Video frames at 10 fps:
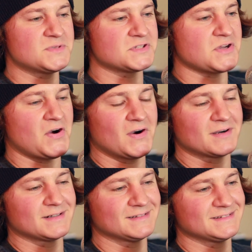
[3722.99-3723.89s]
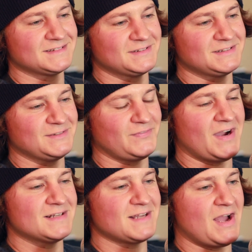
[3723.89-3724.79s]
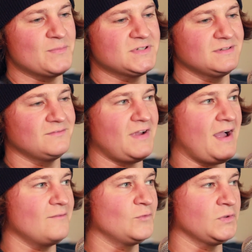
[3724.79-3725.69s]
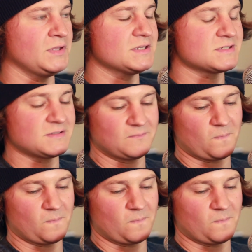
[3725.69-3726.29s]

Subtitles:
it's hard to find time to release